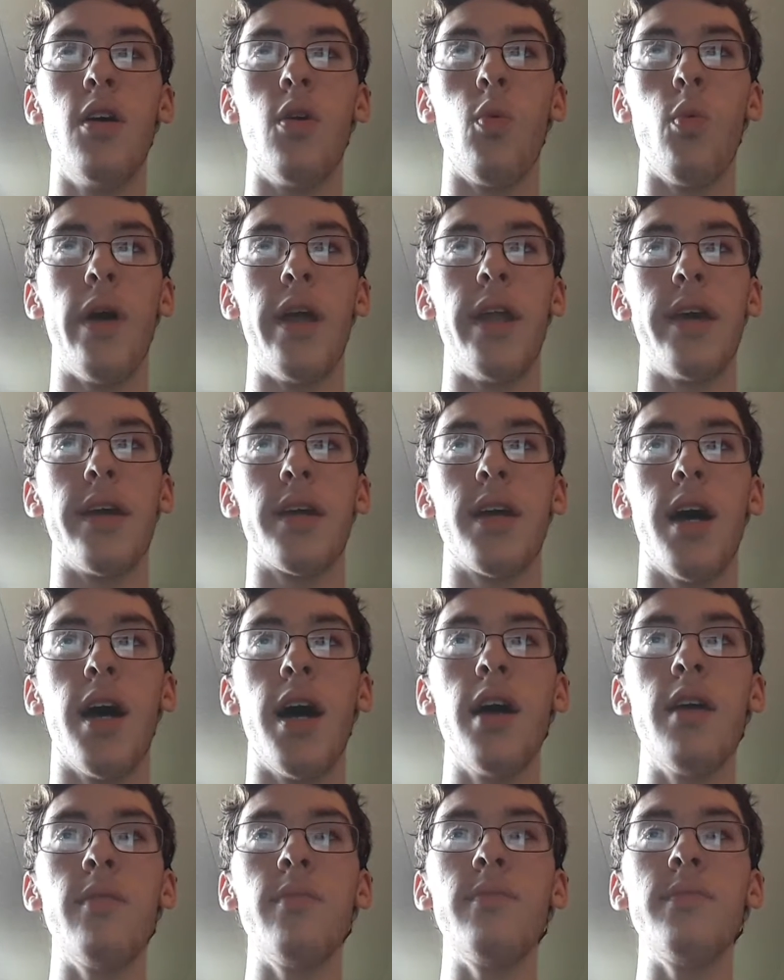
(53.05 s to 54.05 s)
When it
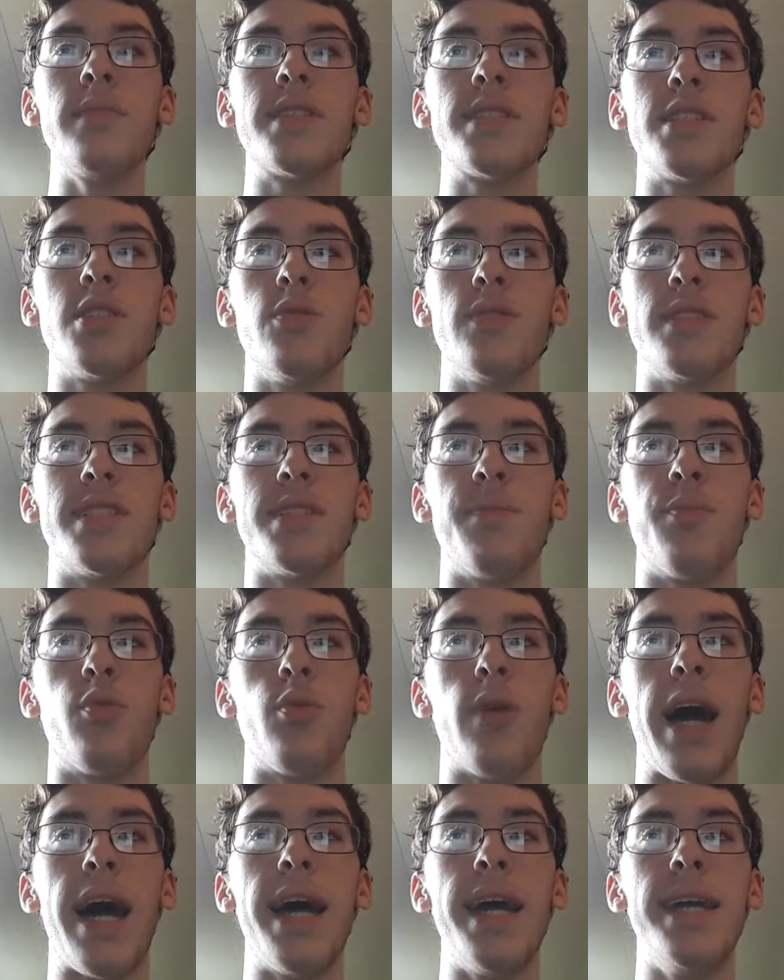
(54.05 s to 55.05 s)
comes to
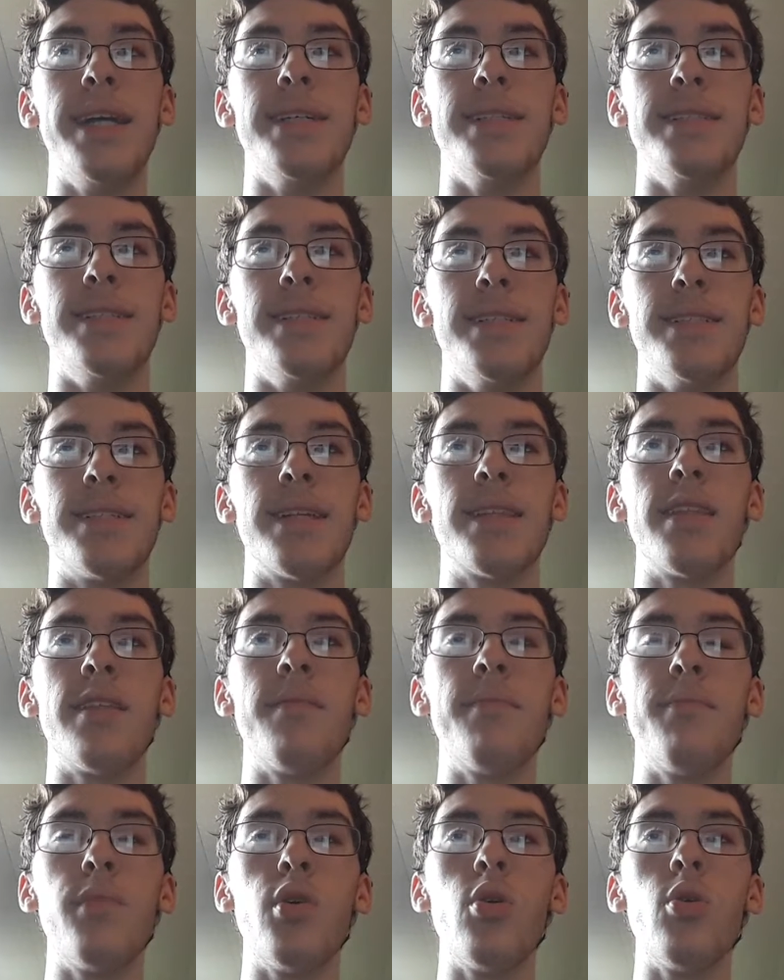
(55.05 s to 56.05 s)
surprises in
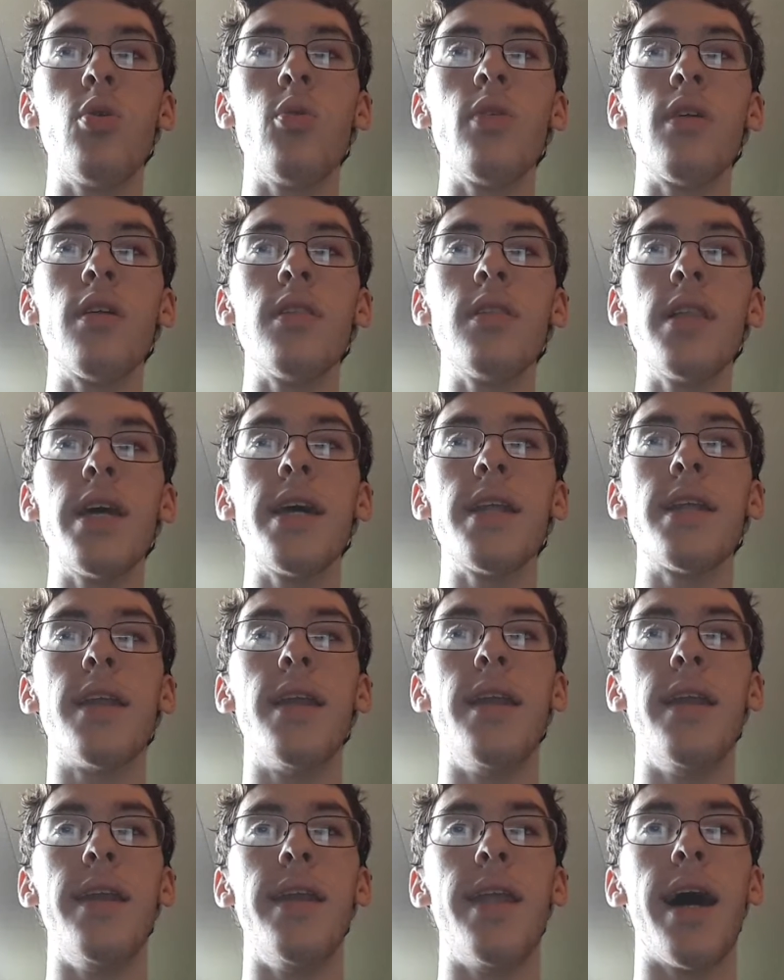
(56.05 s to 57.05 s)
the moonlit
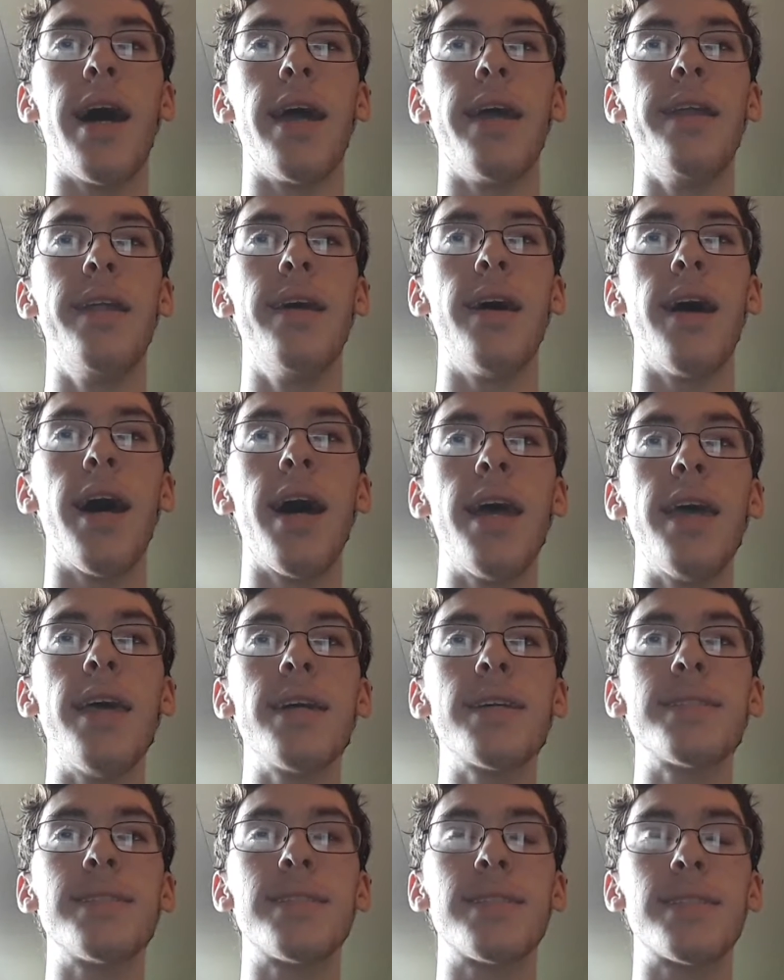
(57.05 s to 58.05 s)
night, I
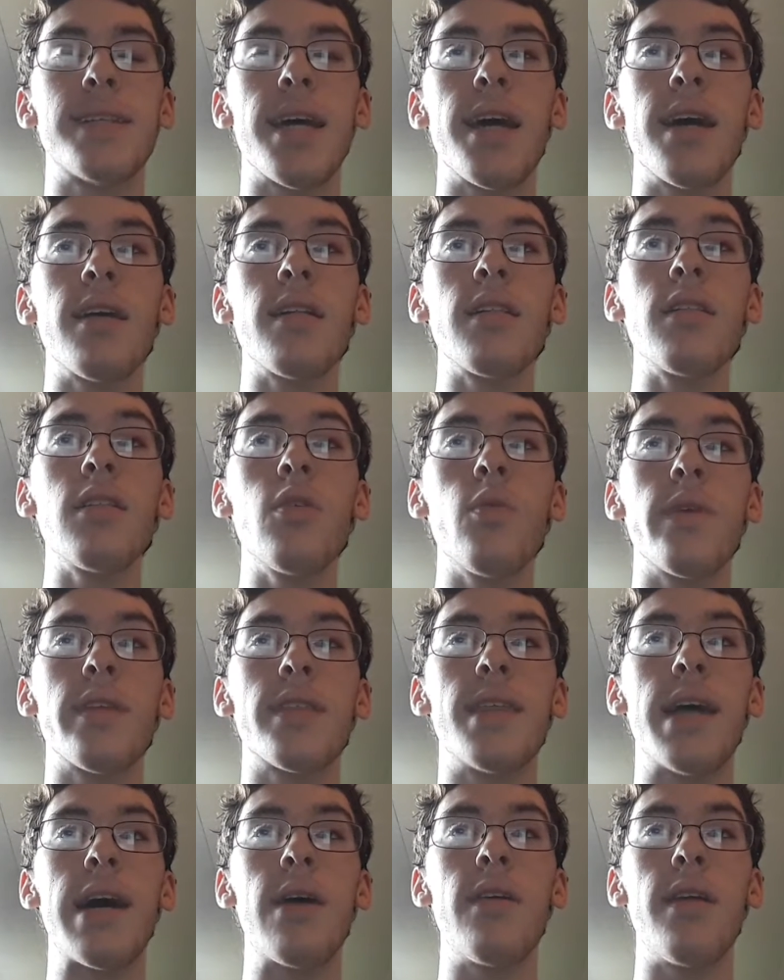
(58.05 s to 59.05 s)
excel
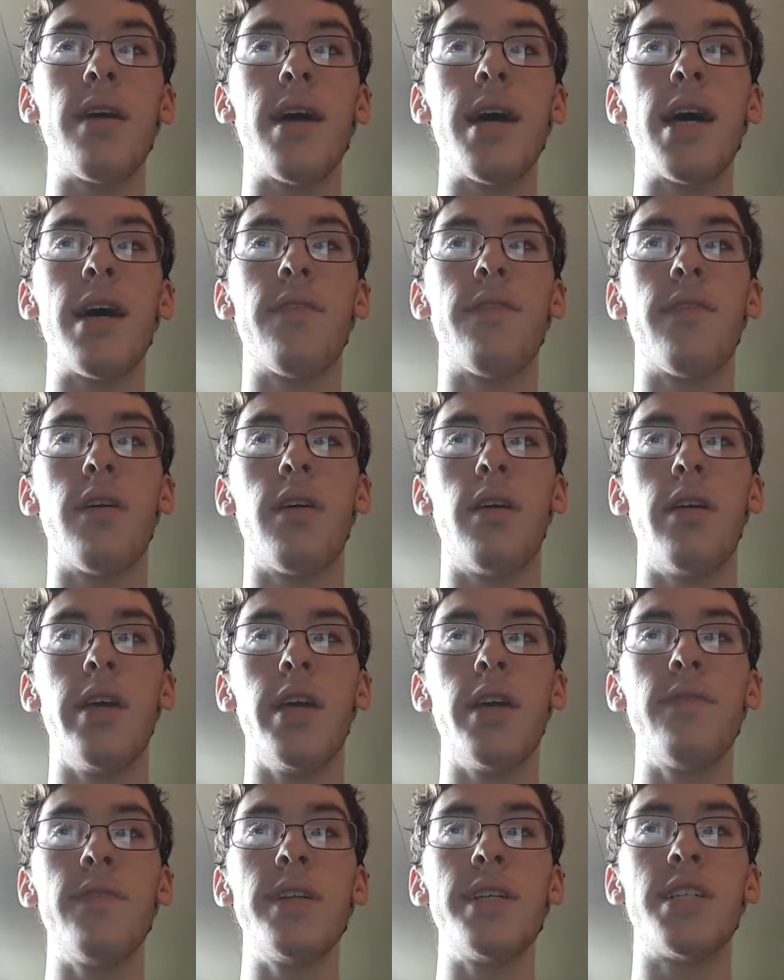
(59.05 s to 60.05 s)
without ever
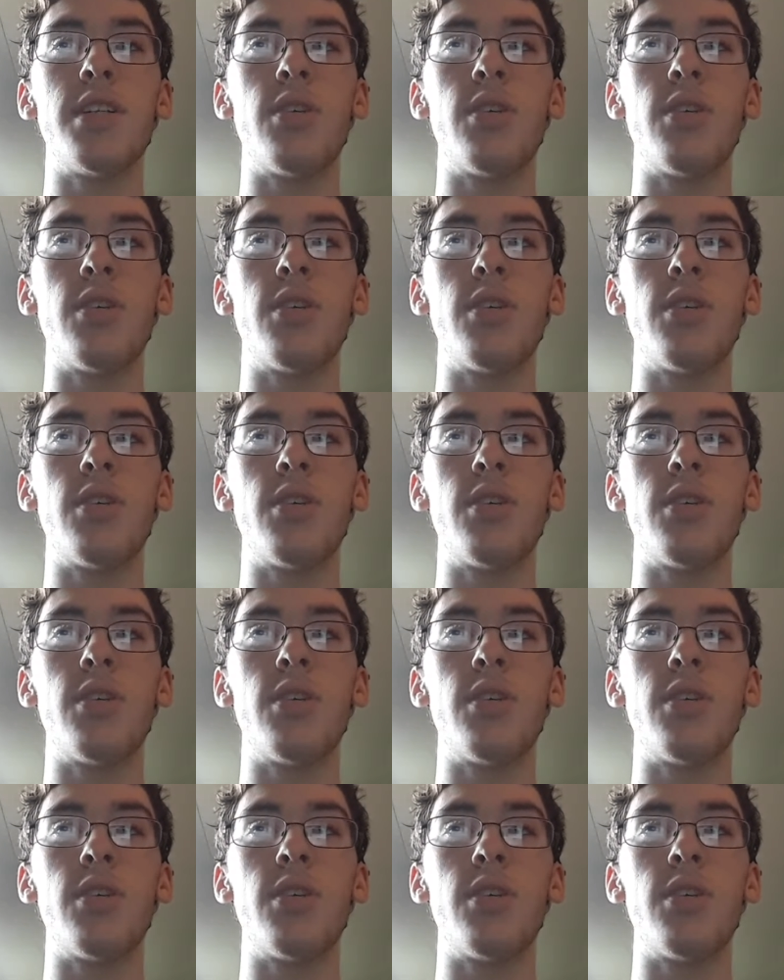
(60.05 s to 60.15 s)
even